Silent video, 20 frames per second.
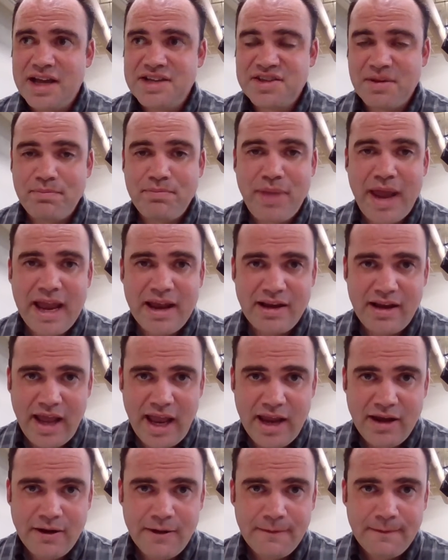a
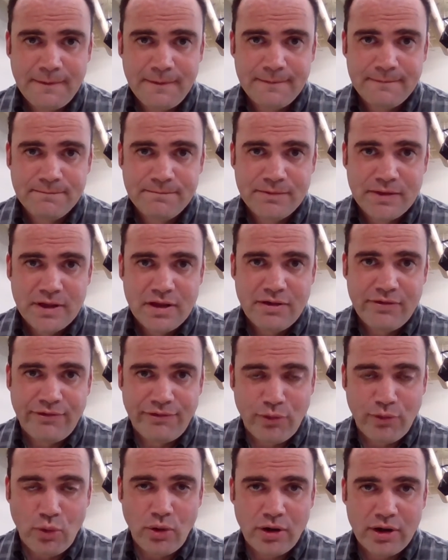Band-Aid
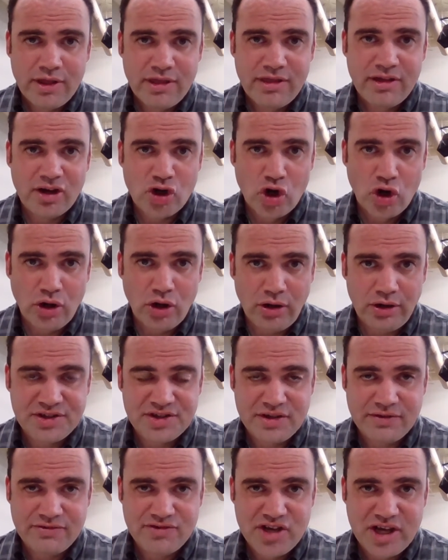for the
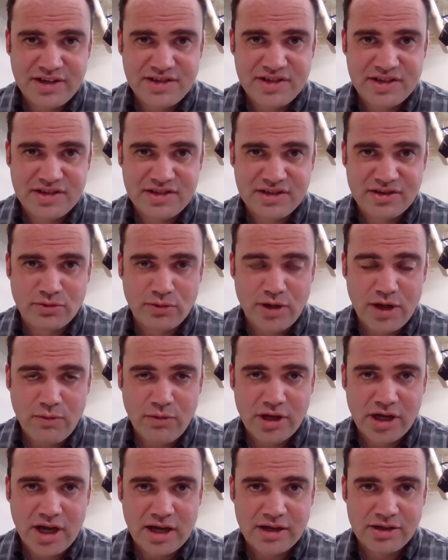curse of Genesis 3
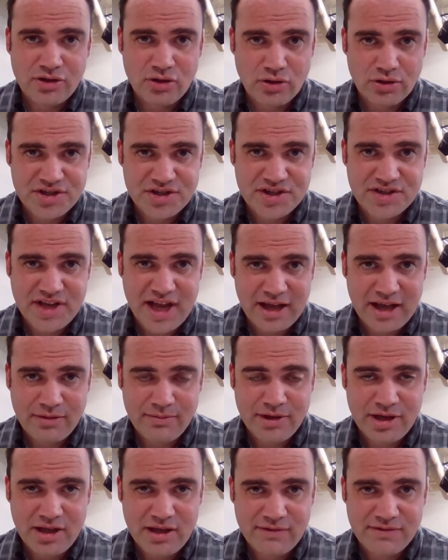when God curses
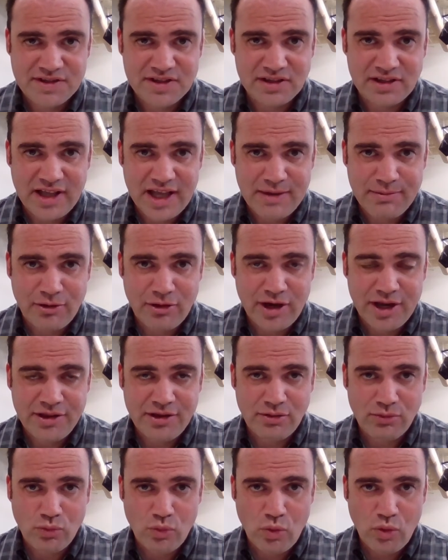Adam and Eve's labor
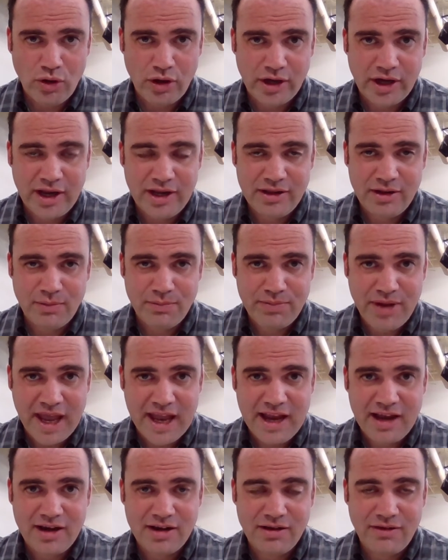and their work and their
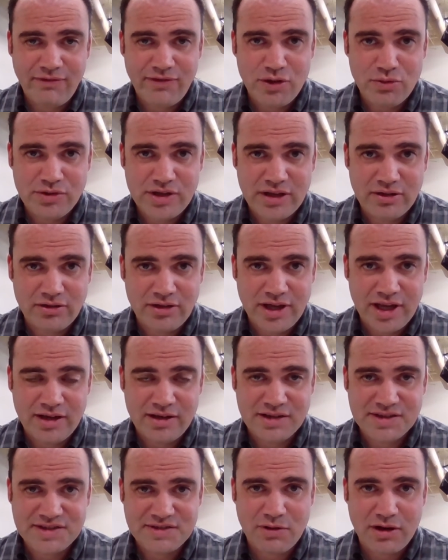pain and the futility
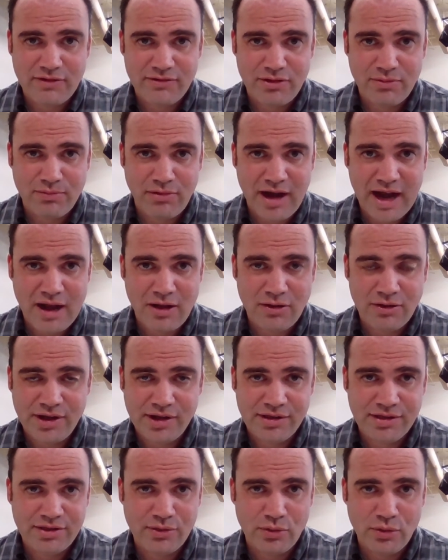and the sweat of your brow and
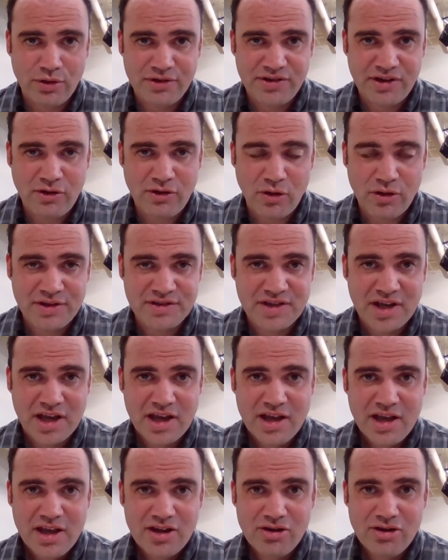the thorns and all this.
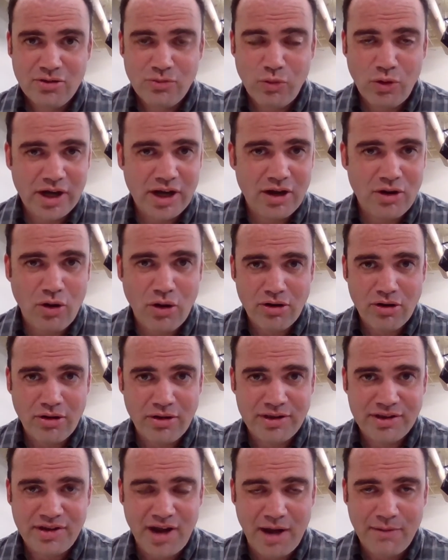You're working
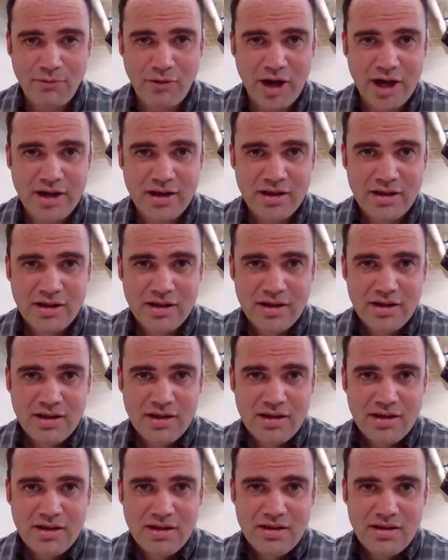all the time, right?
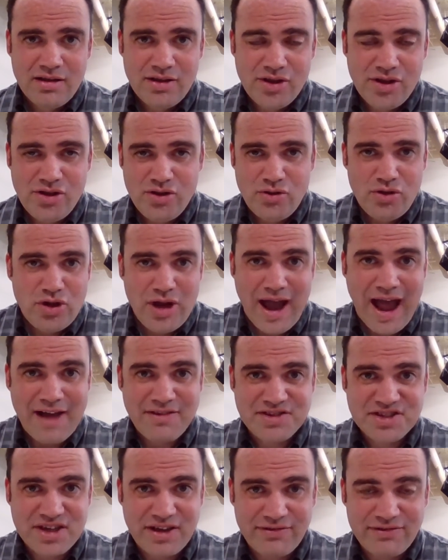You
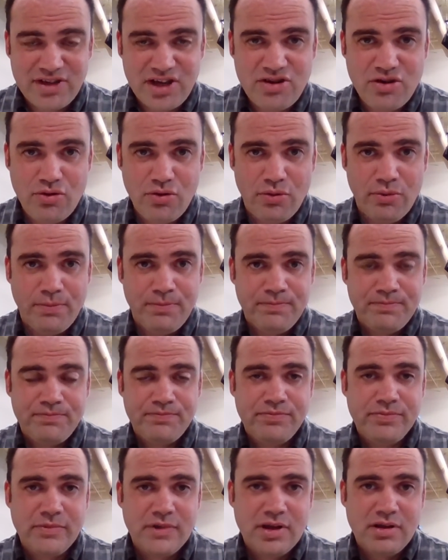have stuff to do.
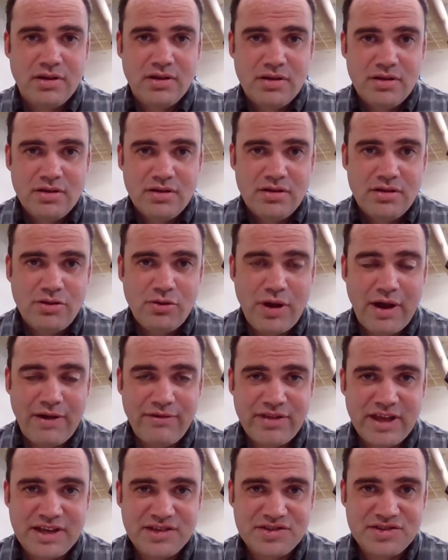You
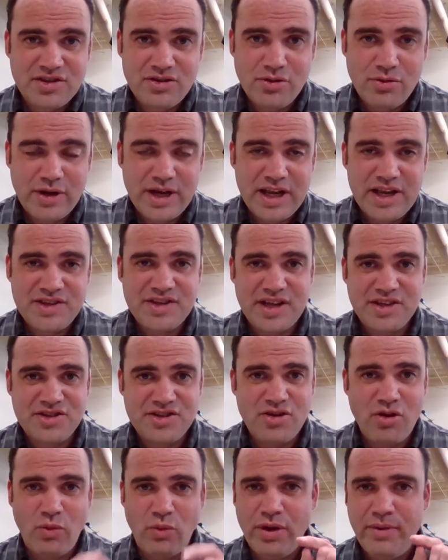have things to do. And he
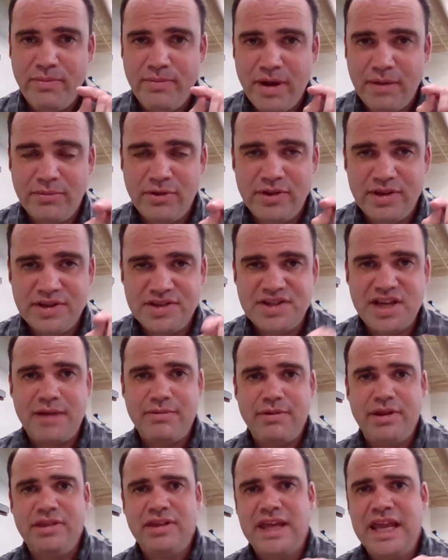says, no, remember the
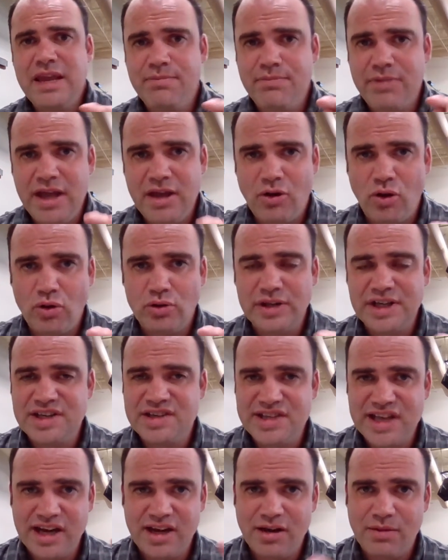Sabbath. Keep it holy.
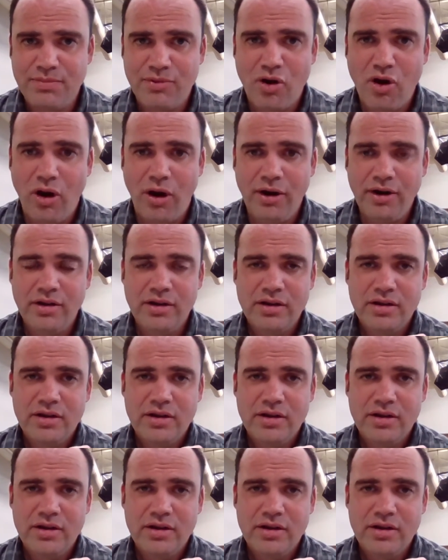Set it apart.